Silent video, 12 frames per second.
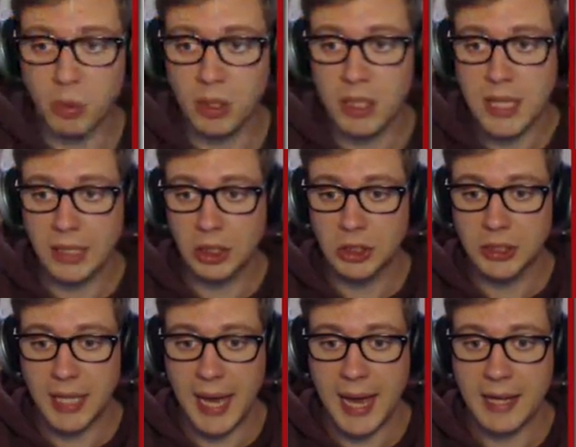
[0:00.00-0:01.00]
going to take a
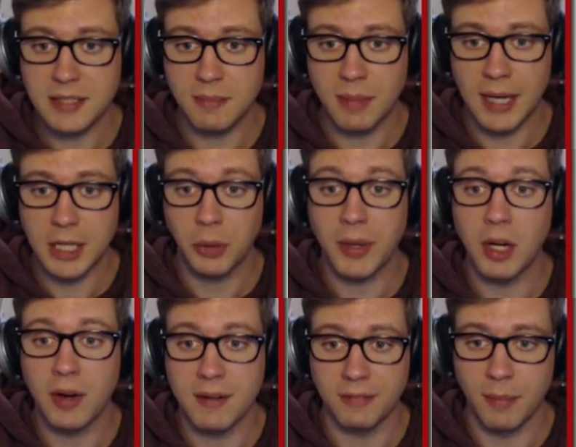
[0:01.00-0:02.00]
look at my trainer
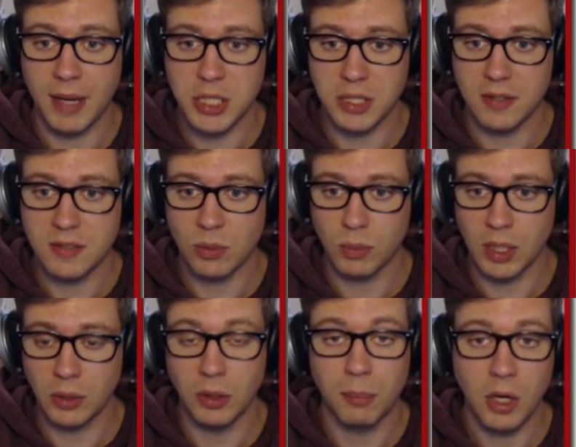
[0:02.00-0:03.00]
information. So we're going to
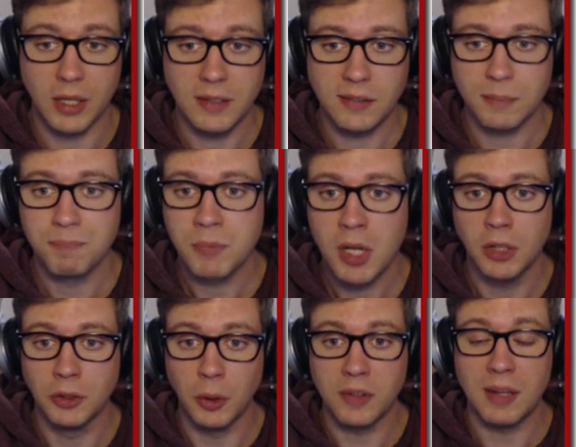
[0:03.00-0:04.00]
go to Marcus. You'll
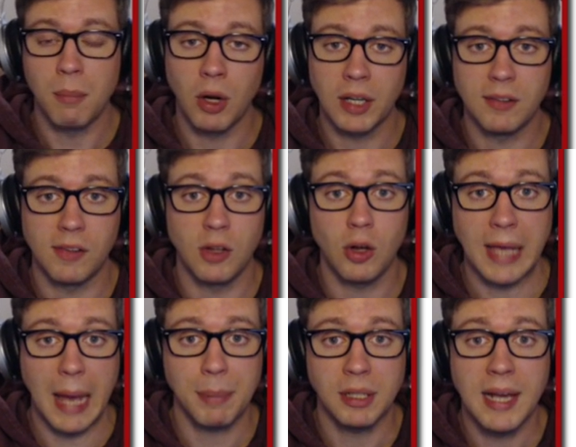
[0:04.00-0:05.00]
notice that Marcus is all
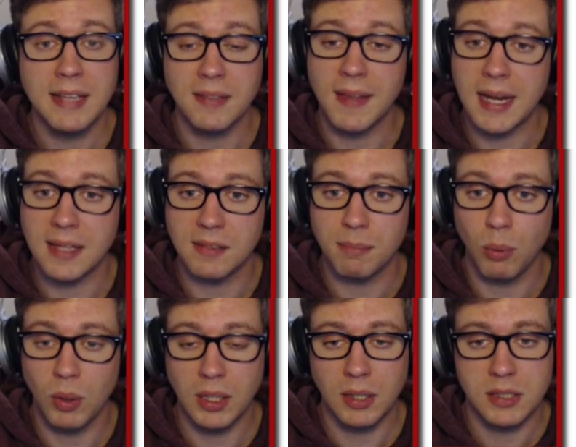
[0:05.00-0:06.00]
capitalized, and that is
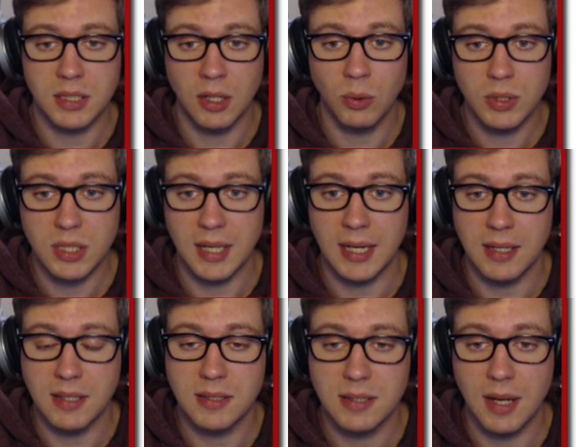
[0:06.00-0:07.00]
important to note. That
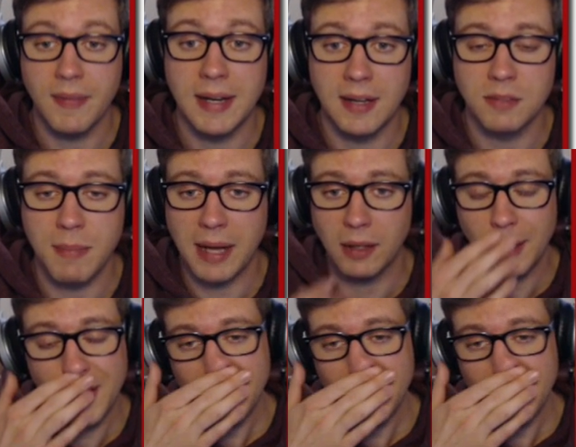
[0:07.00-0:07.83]
is uh, that does matter.